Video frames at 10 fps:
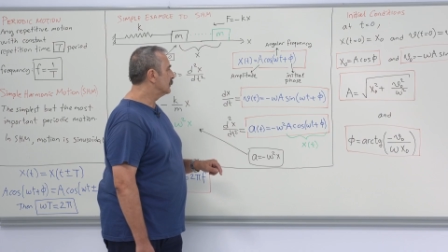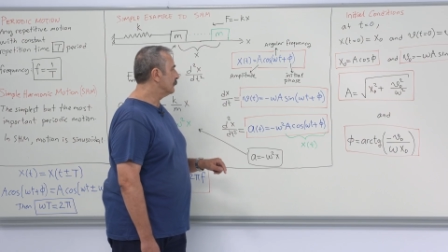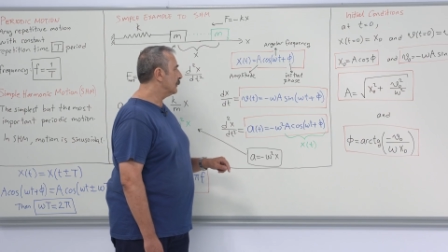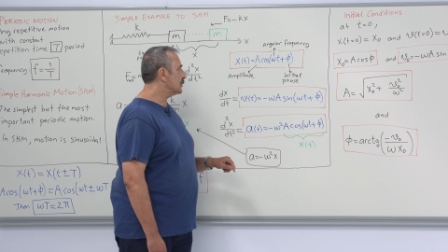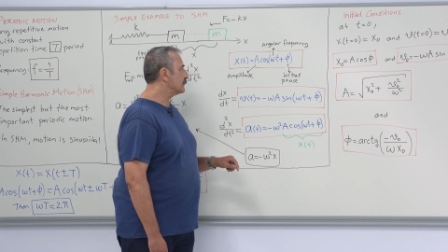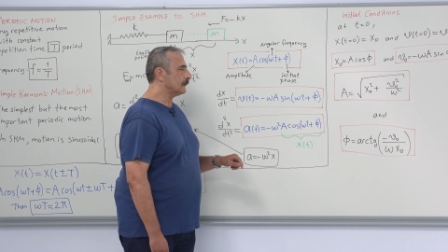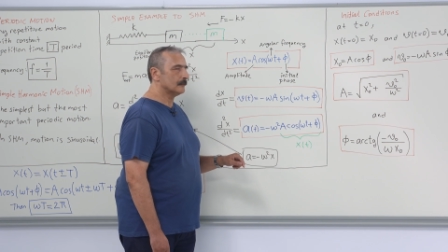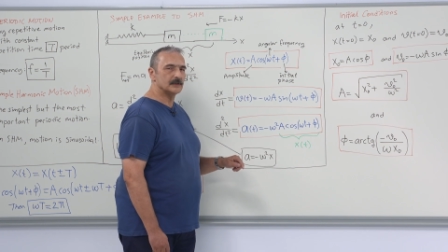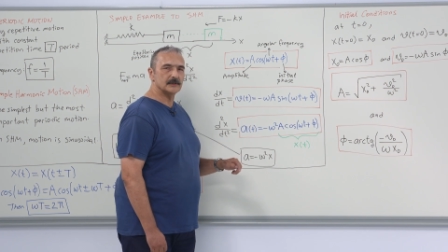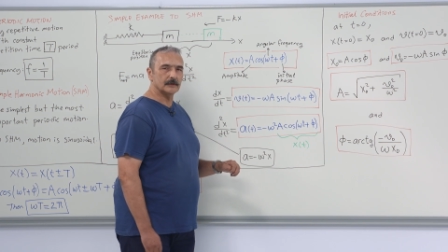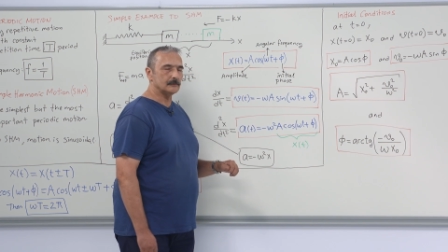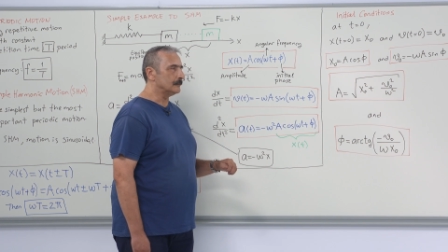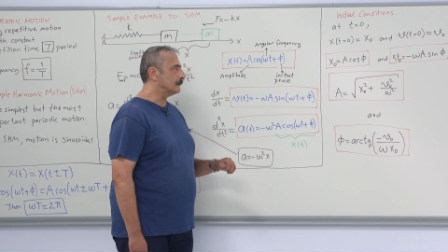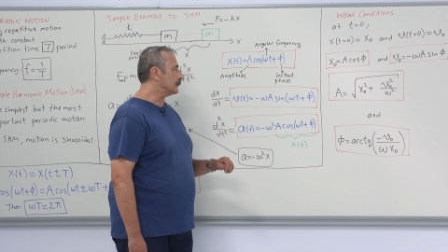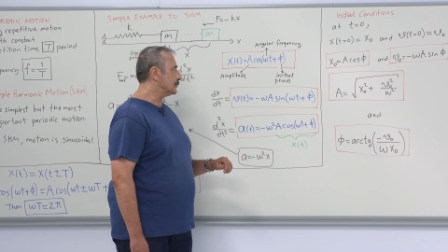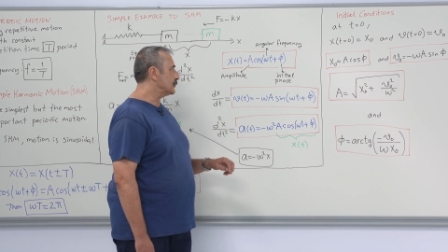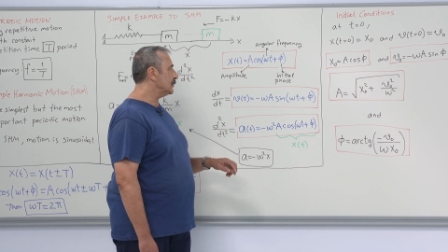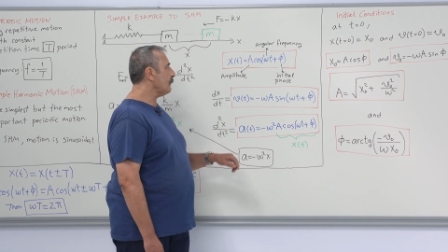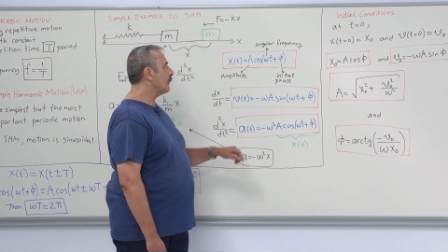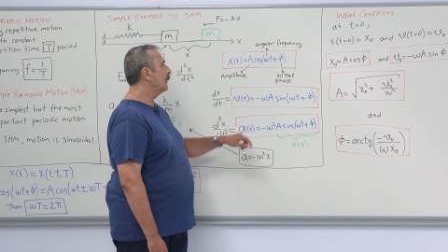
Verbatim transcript: the mass from its equilibrium position.